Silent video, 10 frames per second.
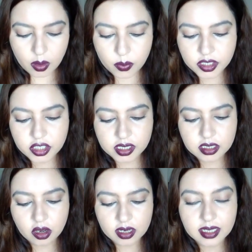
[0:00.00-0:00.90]
which is
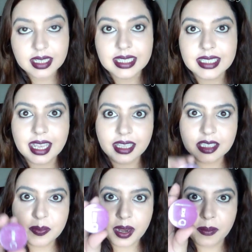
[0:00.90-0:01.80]
called as
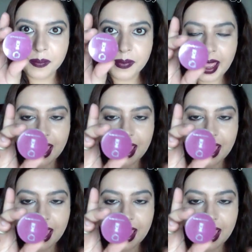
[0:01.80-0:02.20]
Intense Plum,